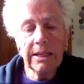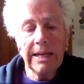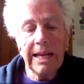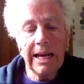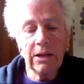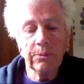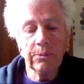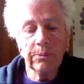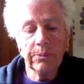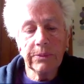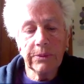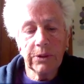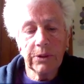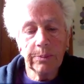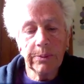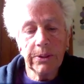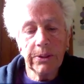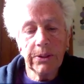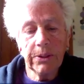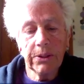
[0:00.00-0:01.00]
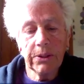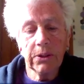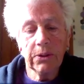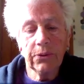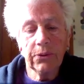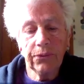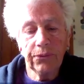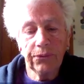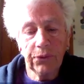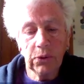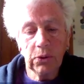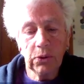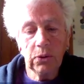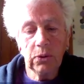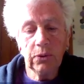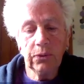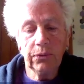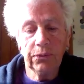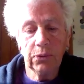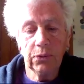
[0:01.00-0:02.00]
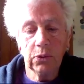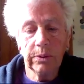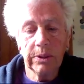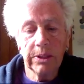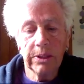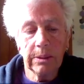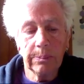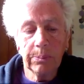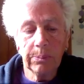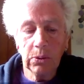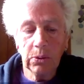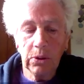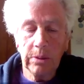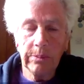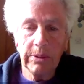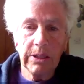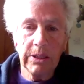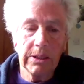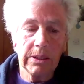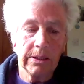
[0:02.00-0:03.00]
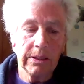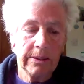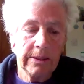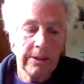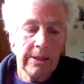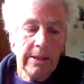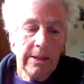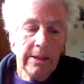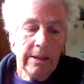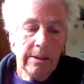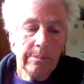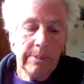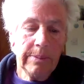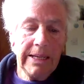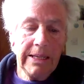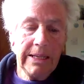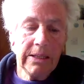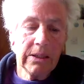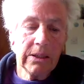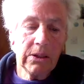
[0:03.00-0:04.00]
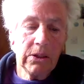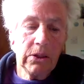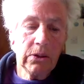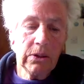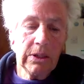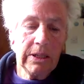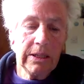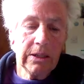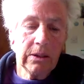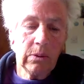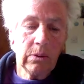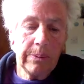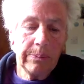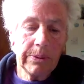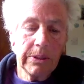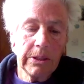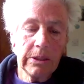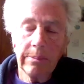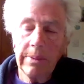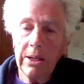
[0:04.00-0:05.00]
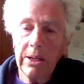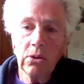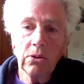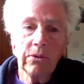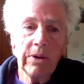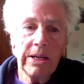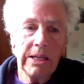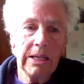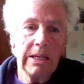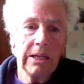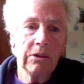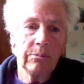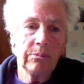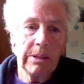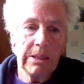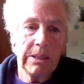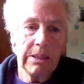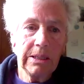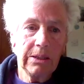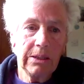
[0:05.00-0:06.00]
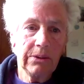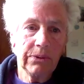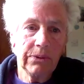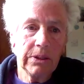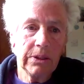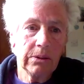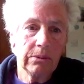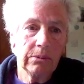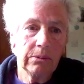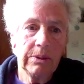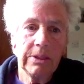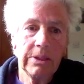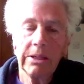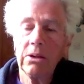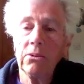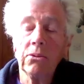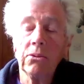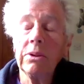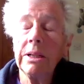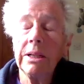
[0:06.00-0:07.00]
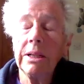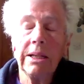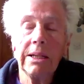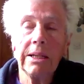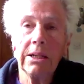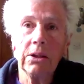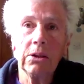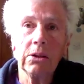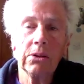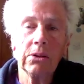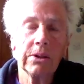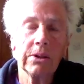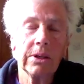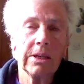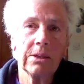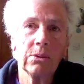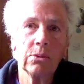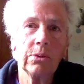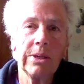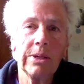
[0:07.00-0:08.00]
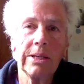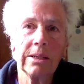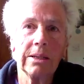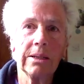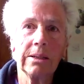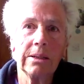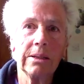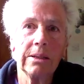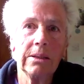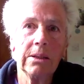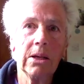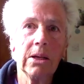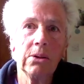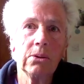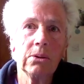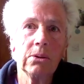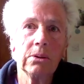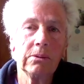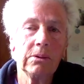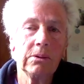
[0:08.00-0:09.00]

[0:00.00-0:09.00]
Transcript: announcements of full forward deployment means that nuclear weapons may already have been delivered. We don't really know, because there's always a no,